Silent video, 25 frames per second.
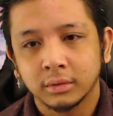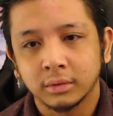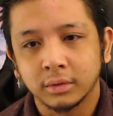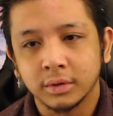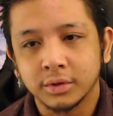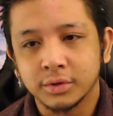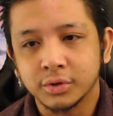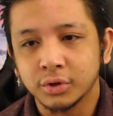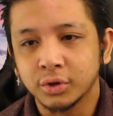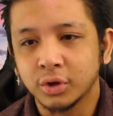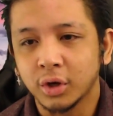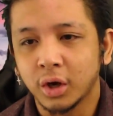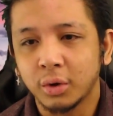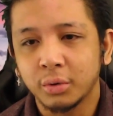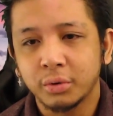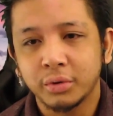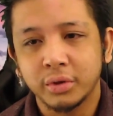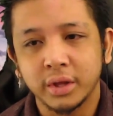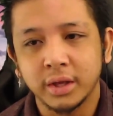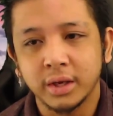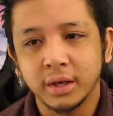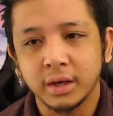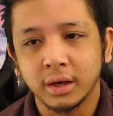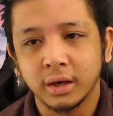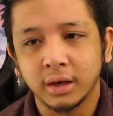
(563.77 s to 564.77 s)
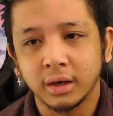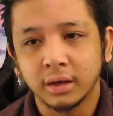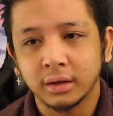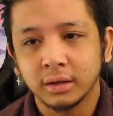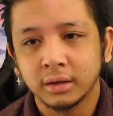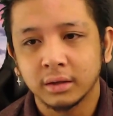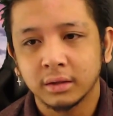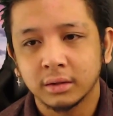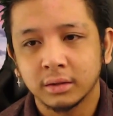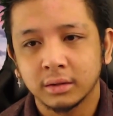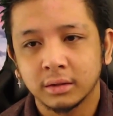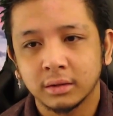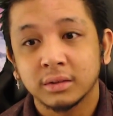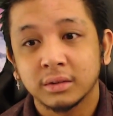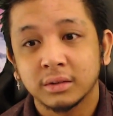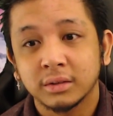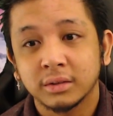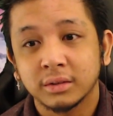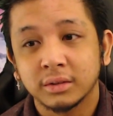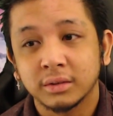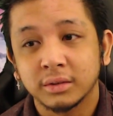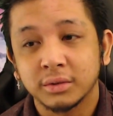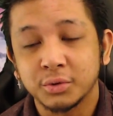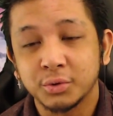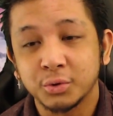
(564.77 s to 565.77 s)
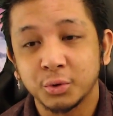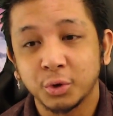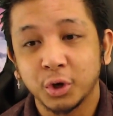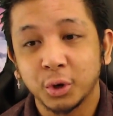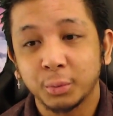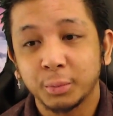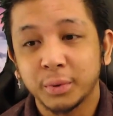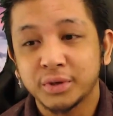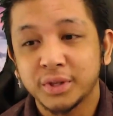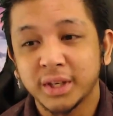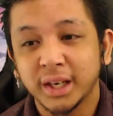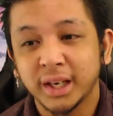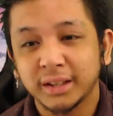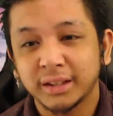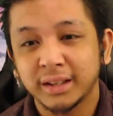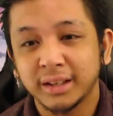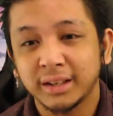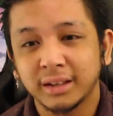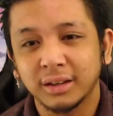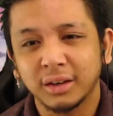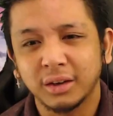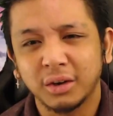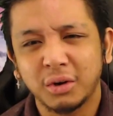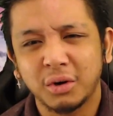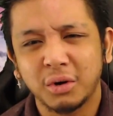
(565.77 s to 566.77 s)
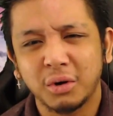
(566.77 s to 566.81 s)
Let's go, Theon. Jor protecting.